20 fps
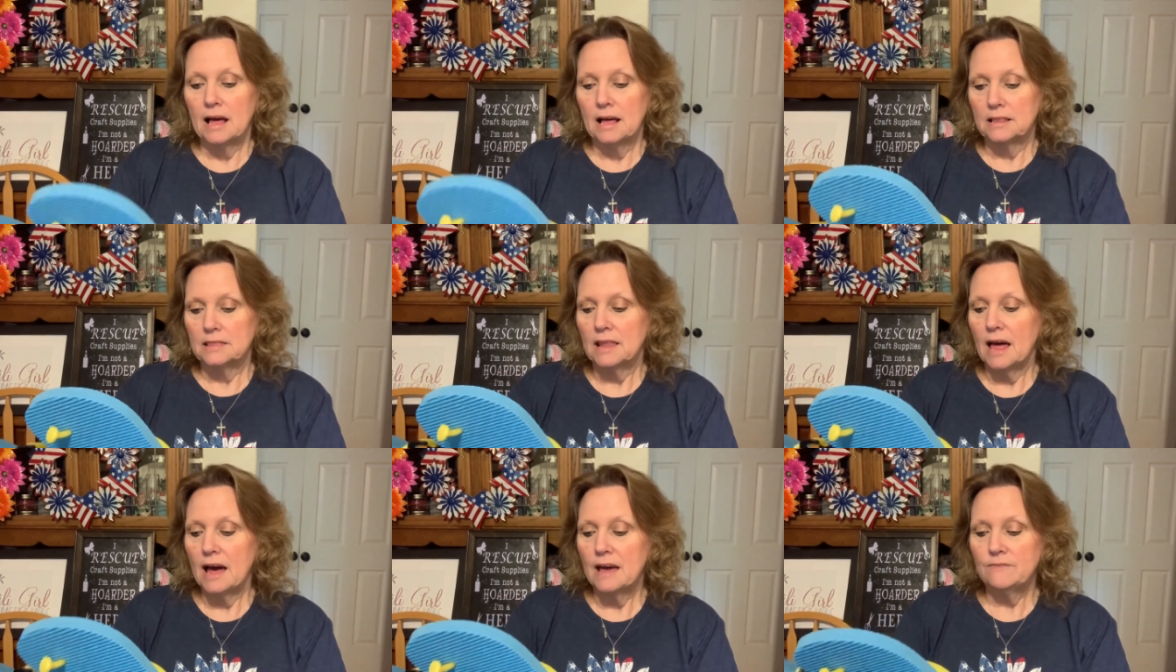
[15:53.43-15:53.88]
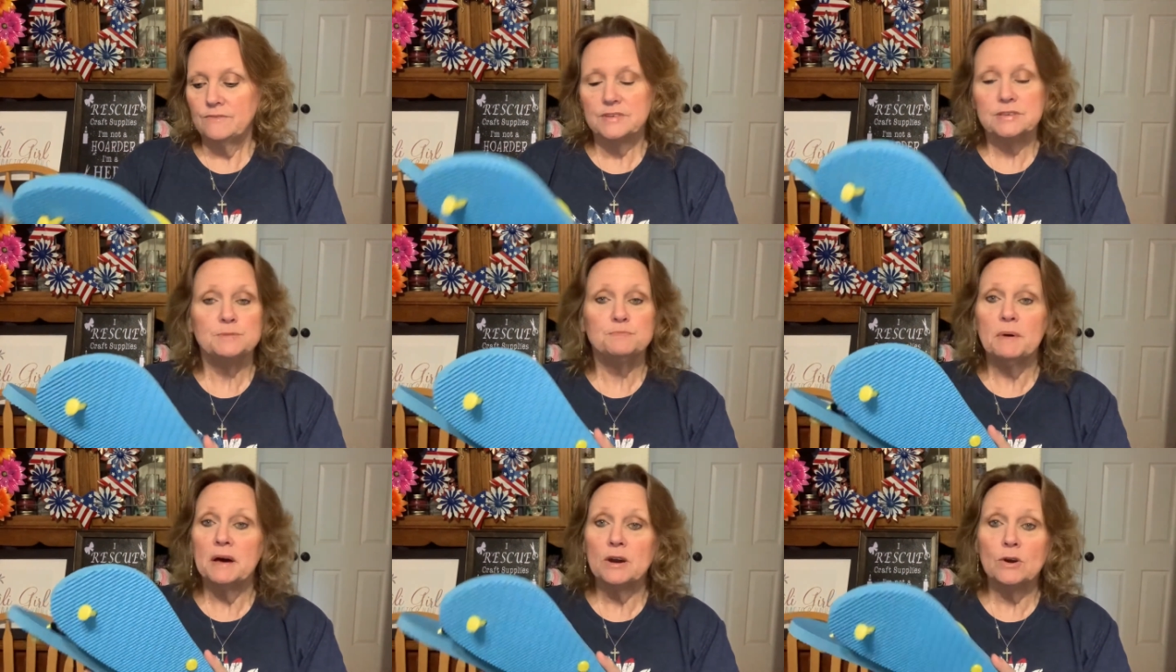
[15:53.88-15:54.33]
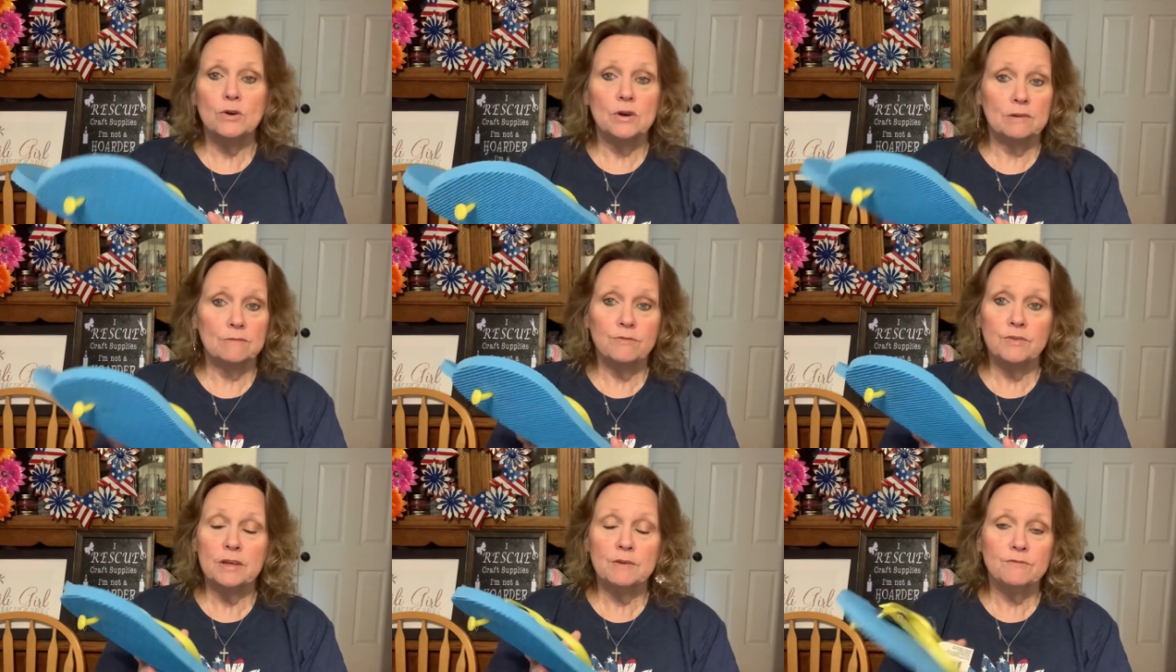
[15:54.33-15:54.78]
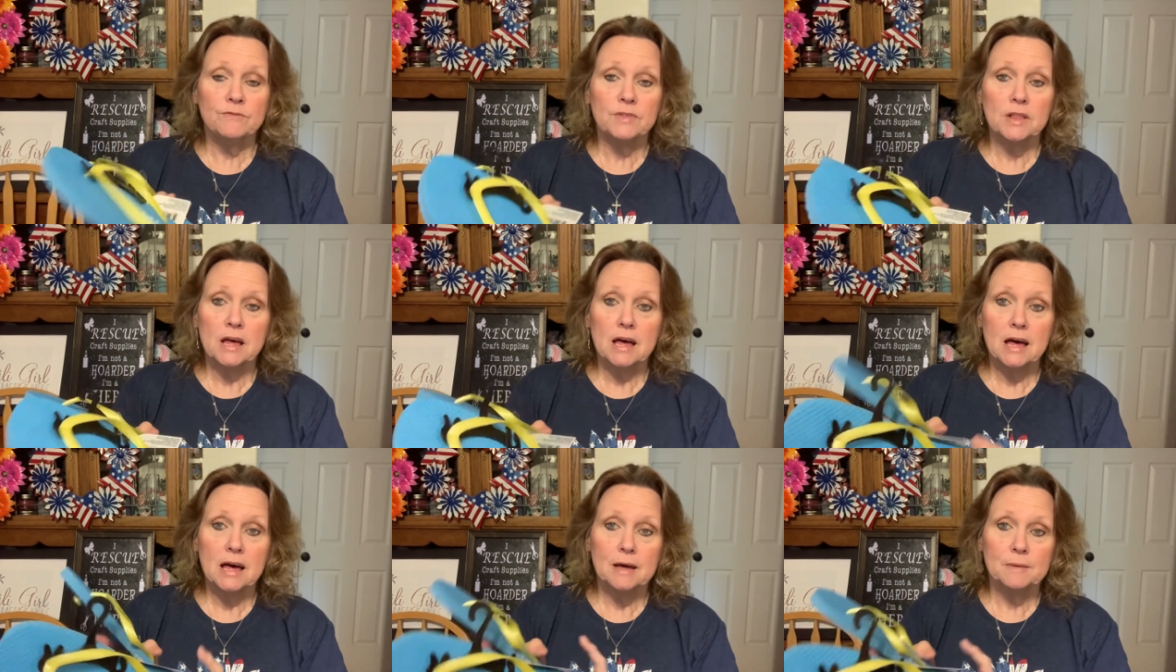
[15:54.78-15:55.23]
life is better in
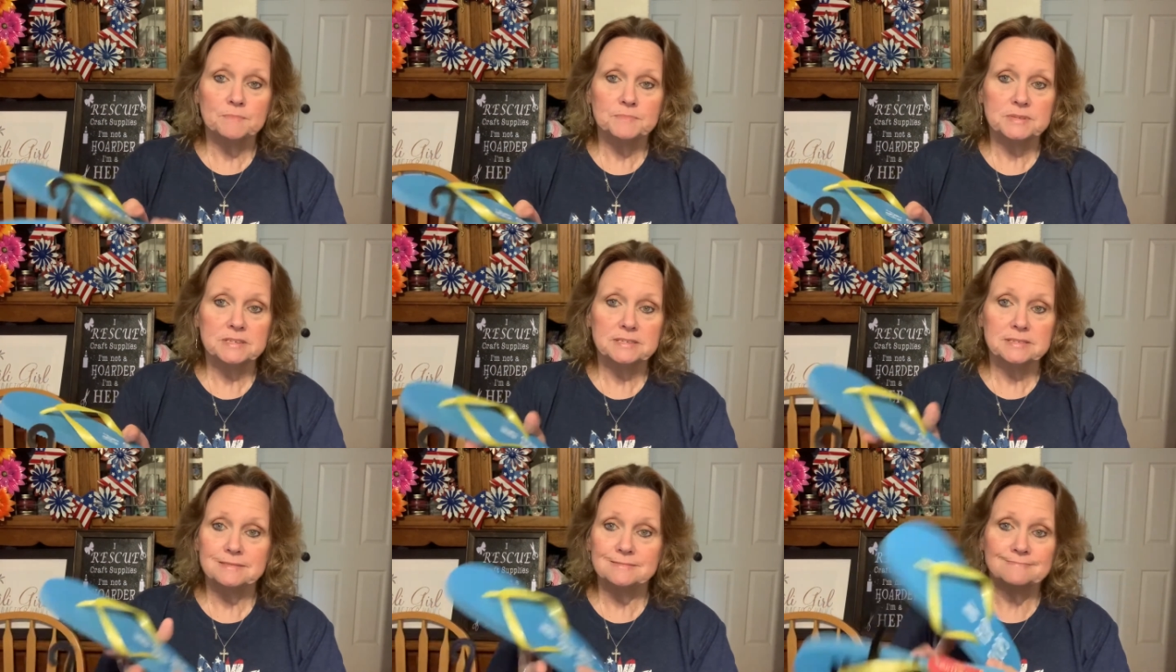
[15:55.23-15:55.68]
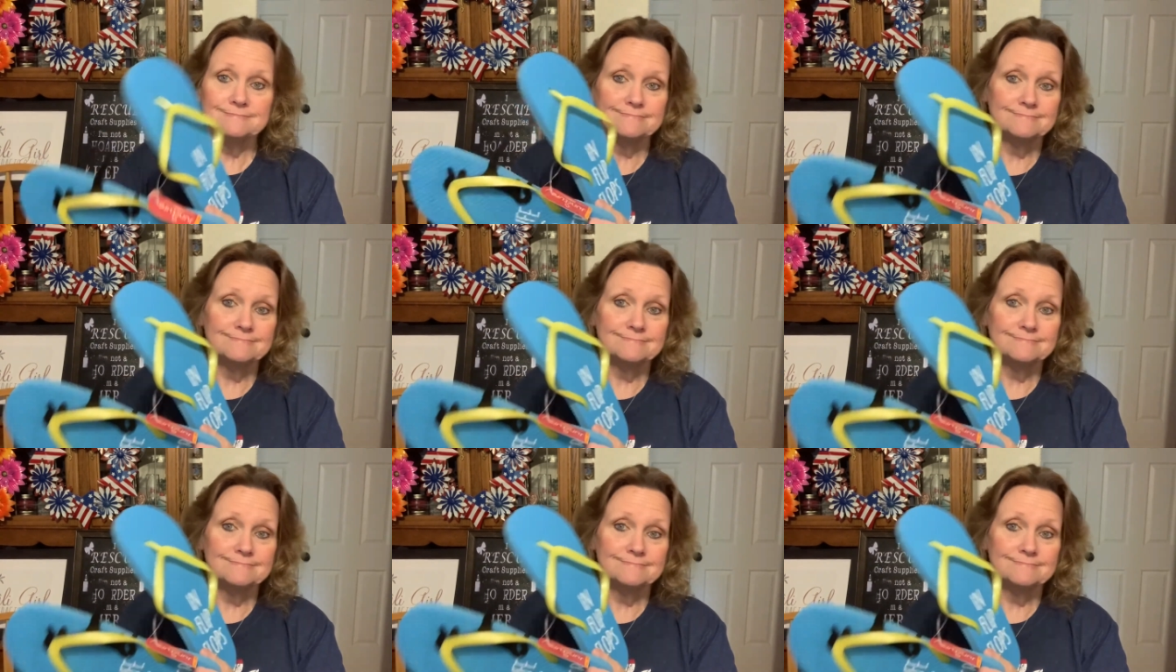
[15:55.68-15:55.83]
flip-flops.